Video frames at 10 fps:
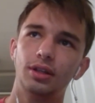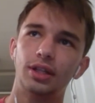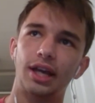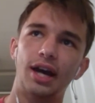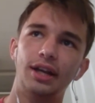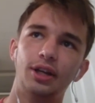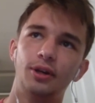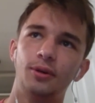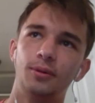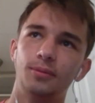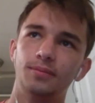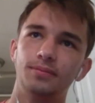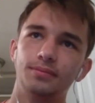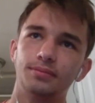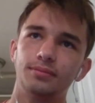like I know
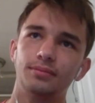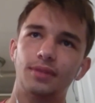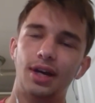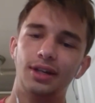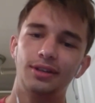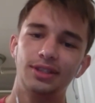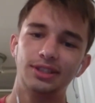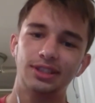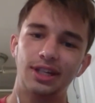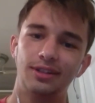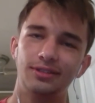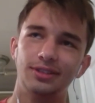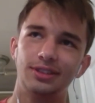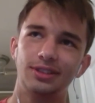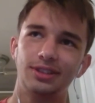this
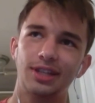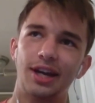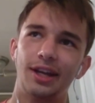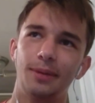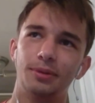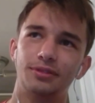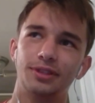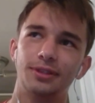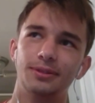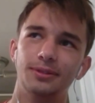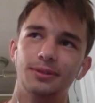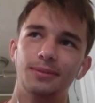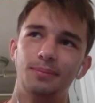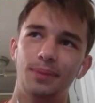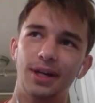sounds kind of hypocritical, but